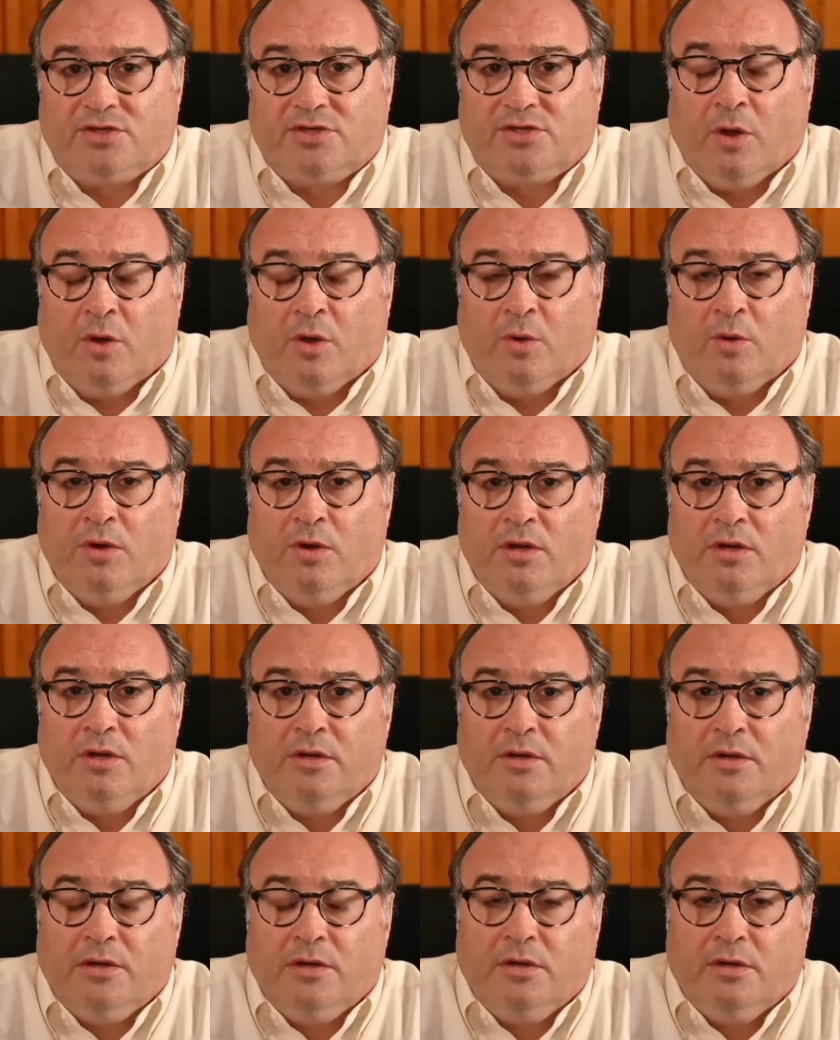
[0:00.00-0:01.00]
So
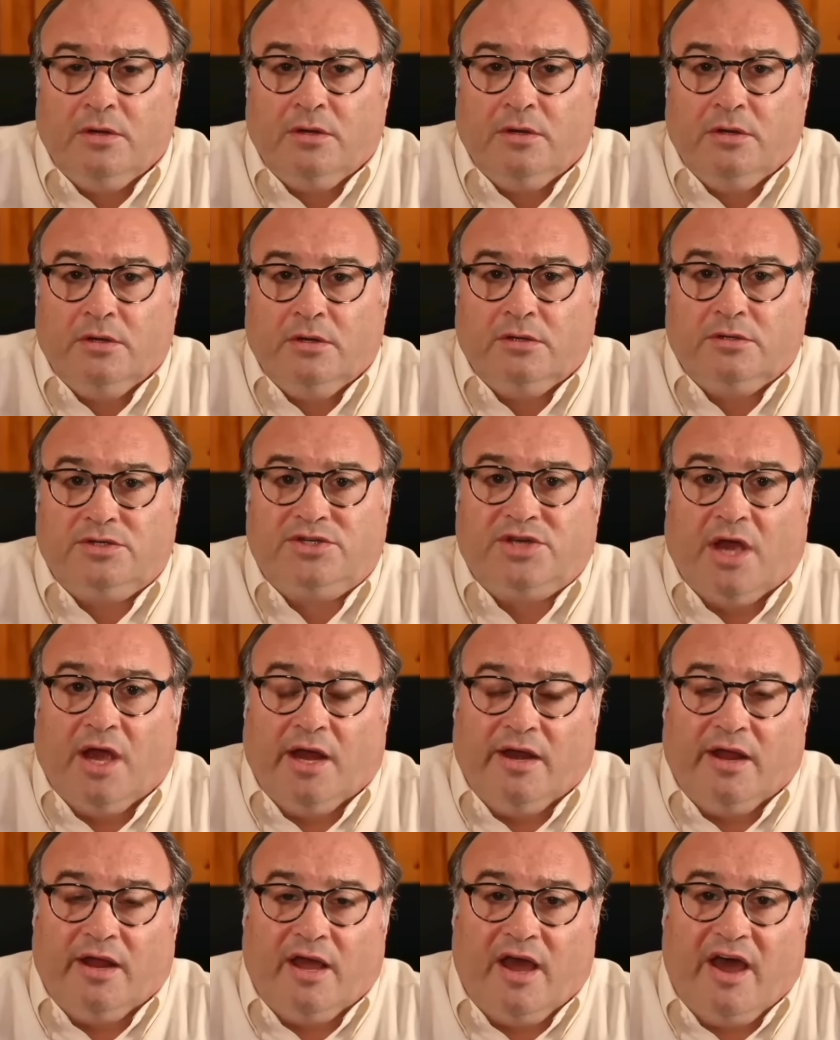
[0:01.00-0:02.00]

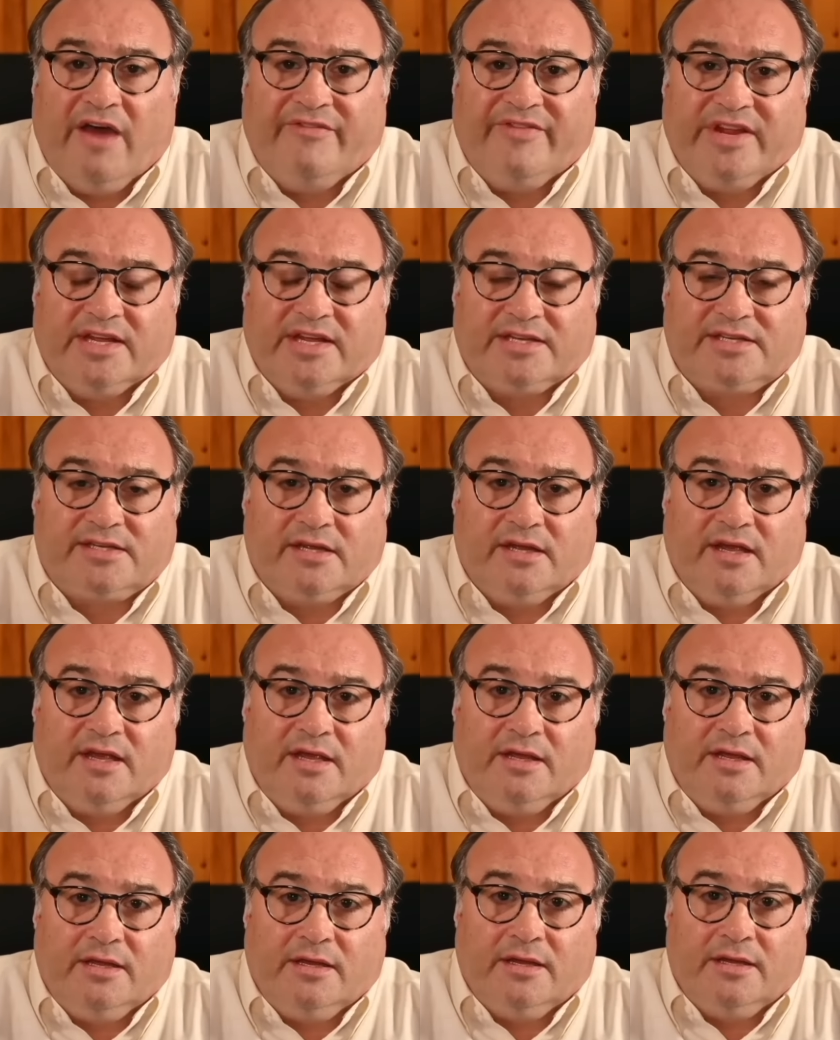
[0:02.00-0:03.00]
China
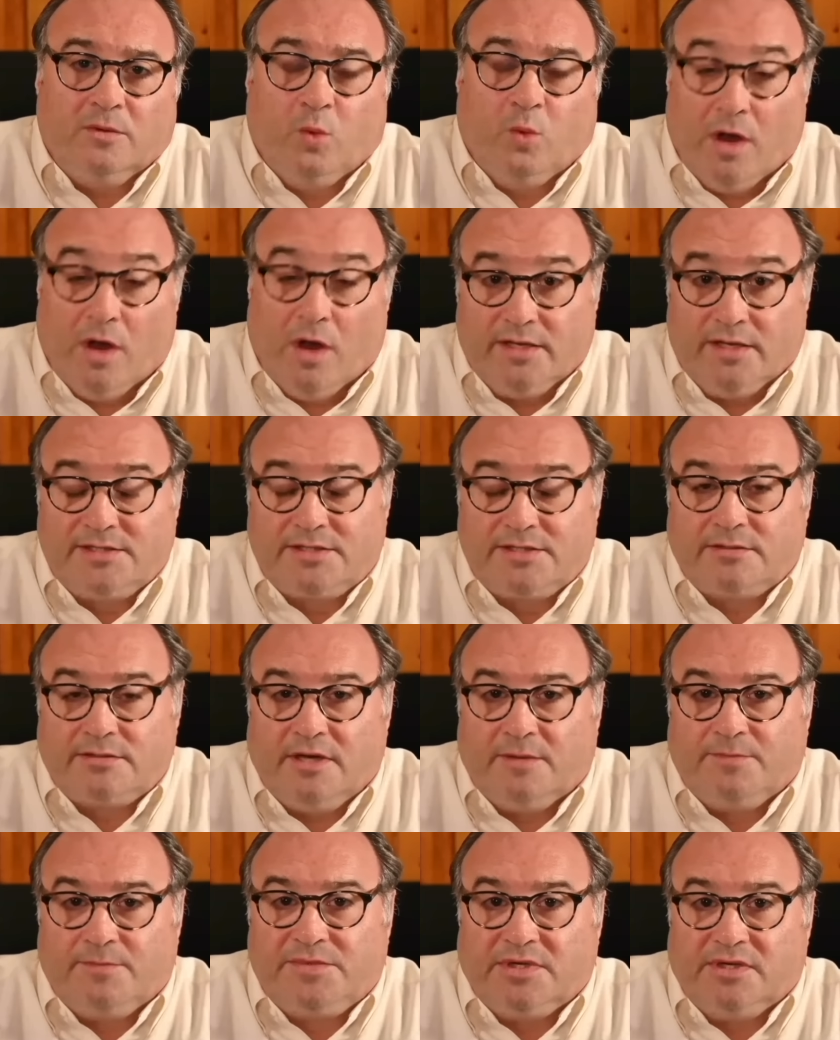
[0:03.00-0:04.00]
obviously was
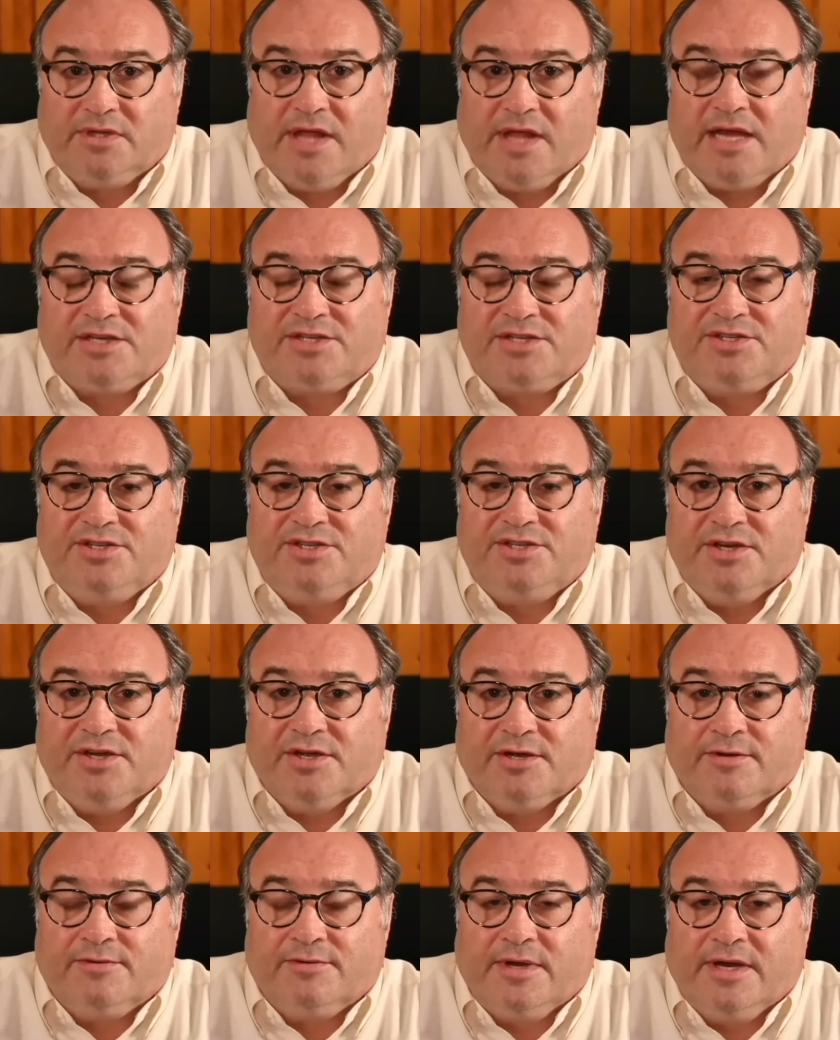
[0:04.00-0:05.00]
up till last
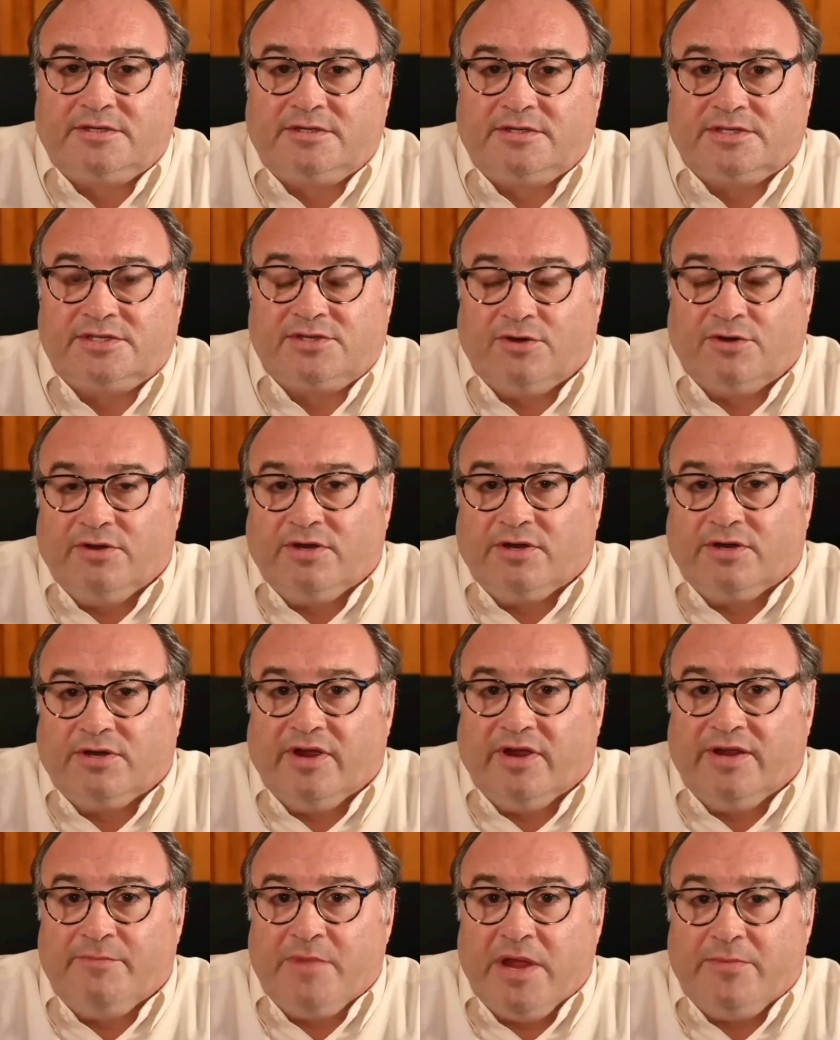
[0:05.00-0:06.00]
year to a certain
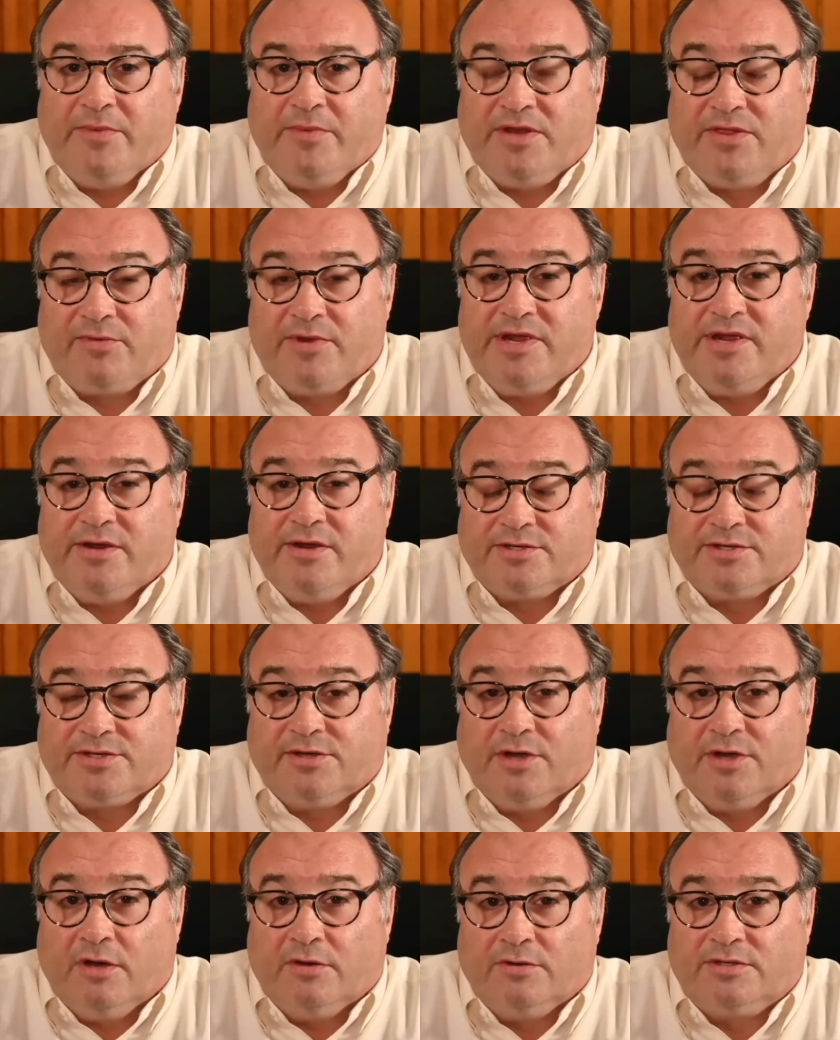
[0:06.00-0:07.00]
degree, maybe three years
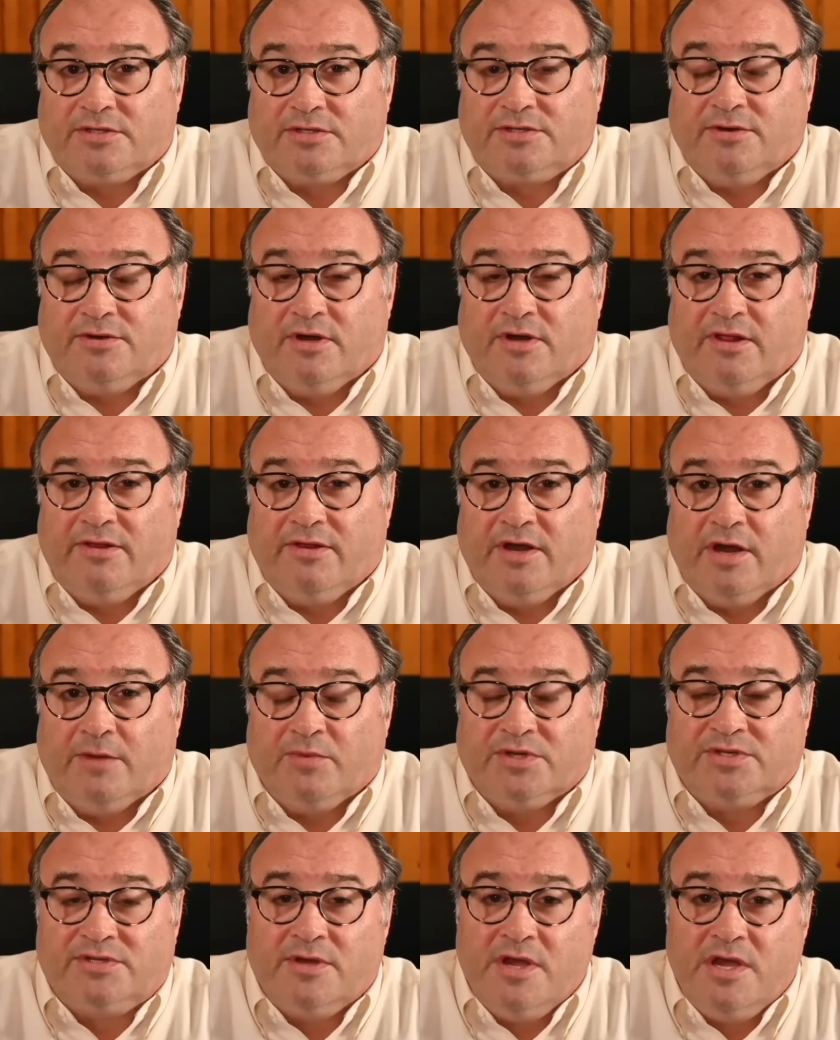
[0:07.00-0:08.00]
ago to certain other
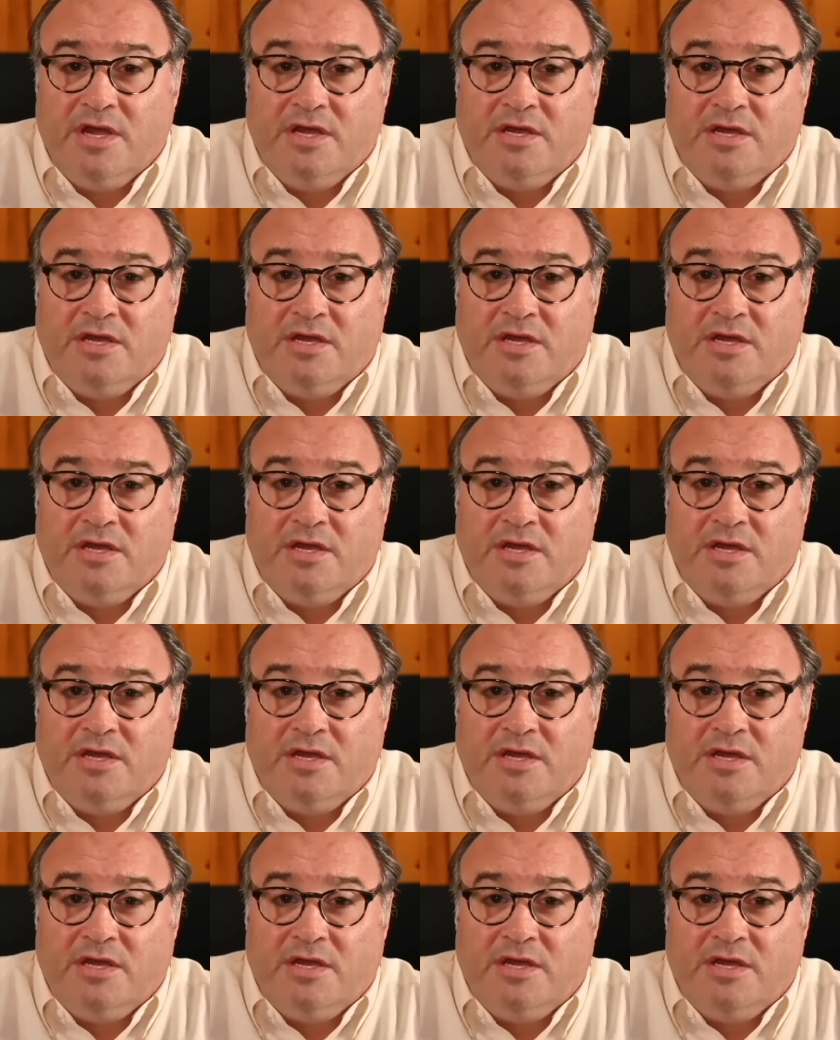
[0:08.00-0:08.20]
numbers,